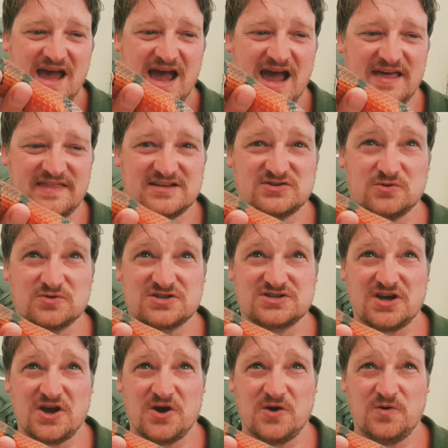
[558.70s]
And there's
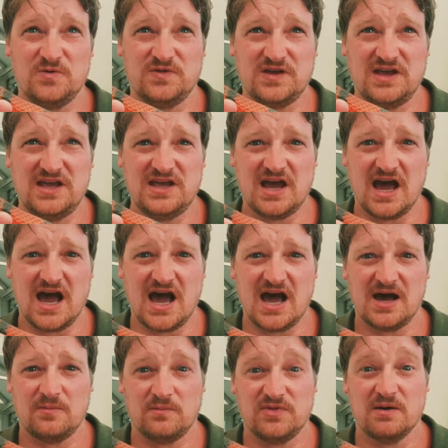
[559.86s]
also the
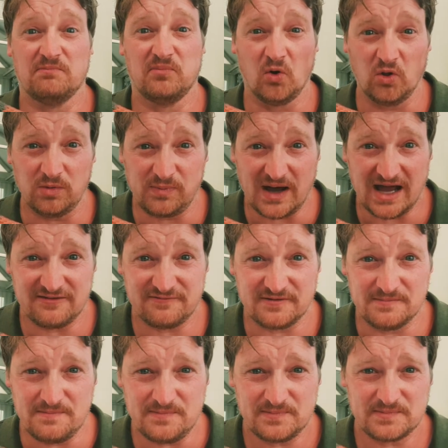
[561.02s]
ball
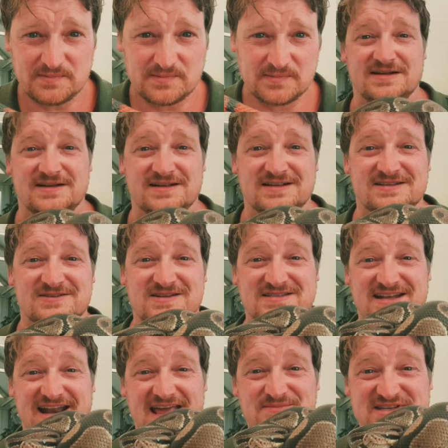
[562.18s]
python. So as the
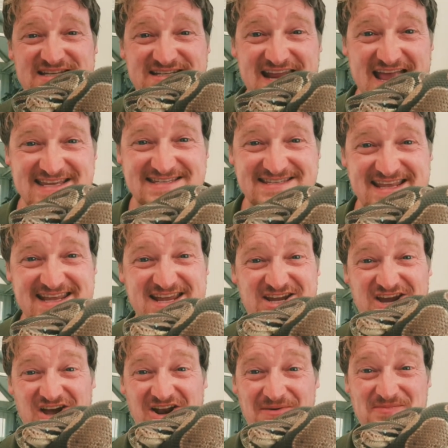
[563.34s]
name suggests, they can
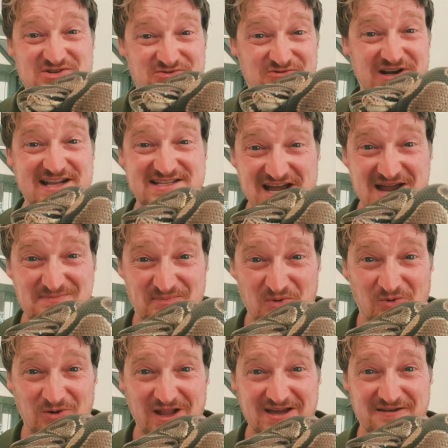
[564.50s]
curl up into a really tight
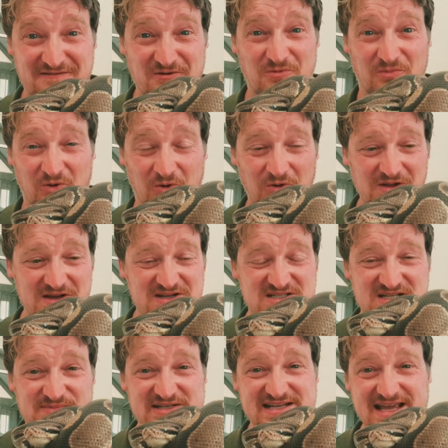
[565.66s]
ball like a football to
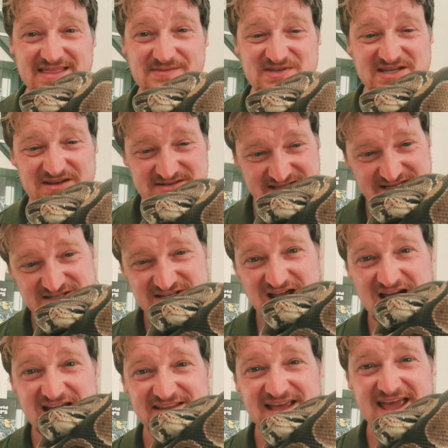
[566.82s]
protect themselves. They just
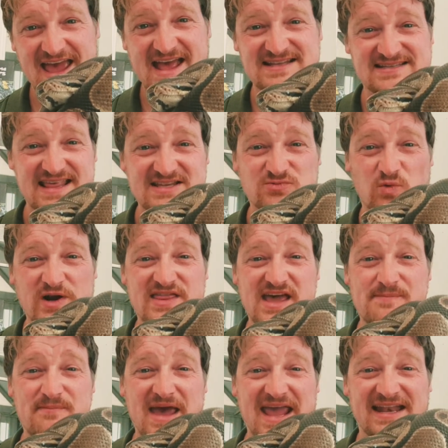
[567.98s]
hide their head. So that's one of their
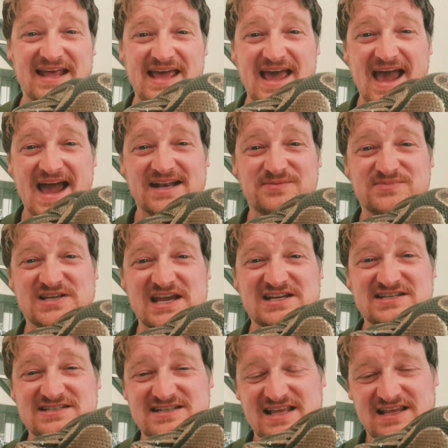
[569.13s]
main
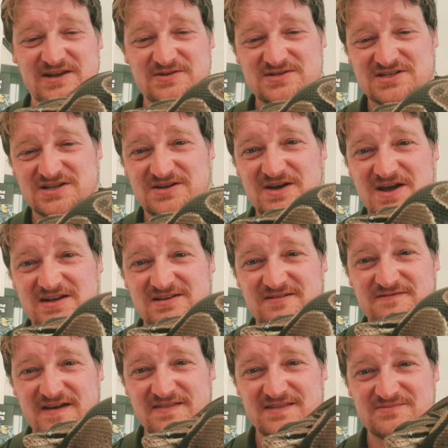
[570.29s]
adaptations they use to
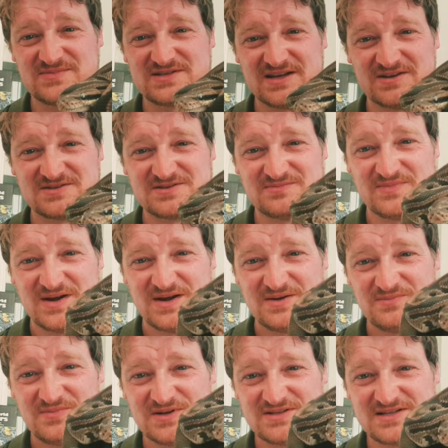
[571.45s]
defend themselves and
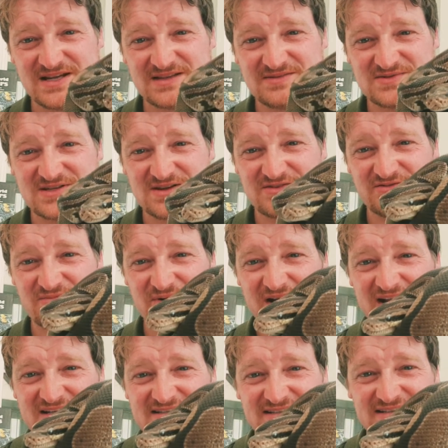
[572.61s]
protect themselves from
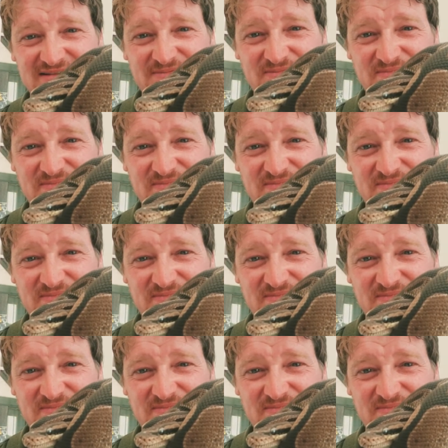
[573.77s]
predators.